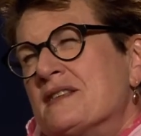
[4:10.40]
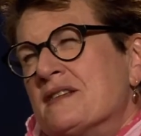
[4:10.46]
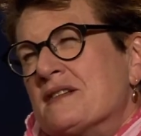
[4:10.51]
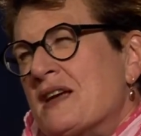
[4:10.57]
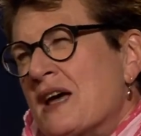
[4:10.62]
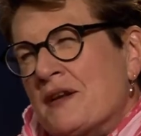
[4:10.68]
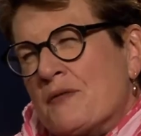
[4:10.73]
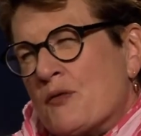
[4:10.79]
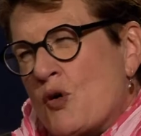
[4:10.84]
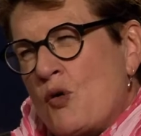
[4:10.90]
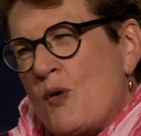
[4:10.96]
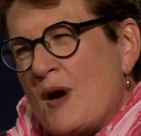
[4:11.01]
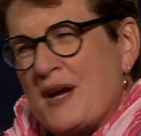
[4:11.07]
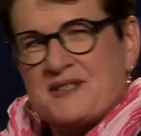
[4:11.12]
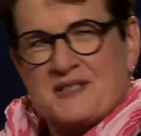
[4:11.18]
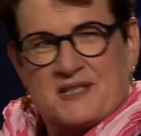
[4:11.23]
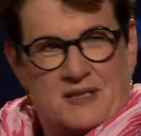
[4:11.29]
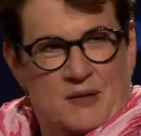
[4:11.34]
kind of
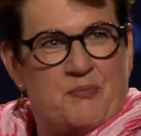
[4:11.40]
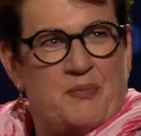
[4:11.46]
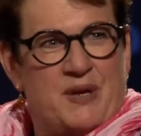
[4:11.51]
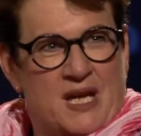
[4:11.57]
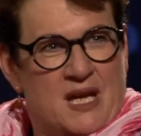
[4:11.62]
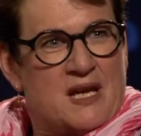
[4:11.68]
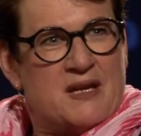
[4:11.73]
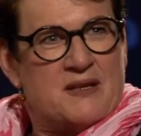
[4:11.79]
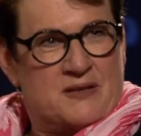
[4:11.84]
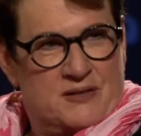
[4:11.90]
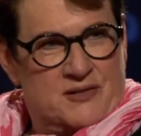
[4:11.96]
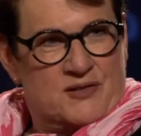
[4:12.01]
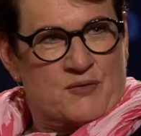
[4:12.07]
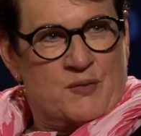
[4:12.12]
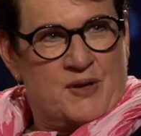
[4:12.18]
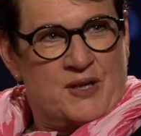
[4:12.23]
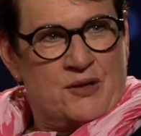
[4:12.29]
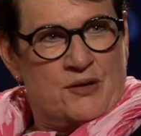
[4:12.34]
quest that
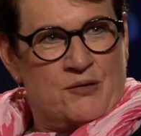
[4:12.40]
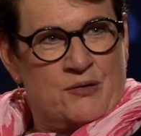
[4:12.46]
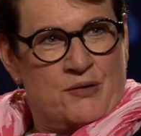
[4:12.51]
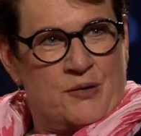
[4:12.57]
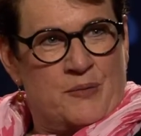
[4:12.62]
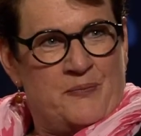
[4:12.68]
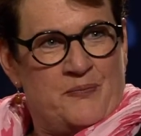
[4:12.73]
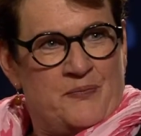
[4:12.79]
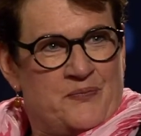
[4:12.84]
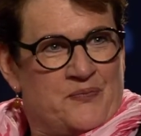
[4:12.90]
begins when you're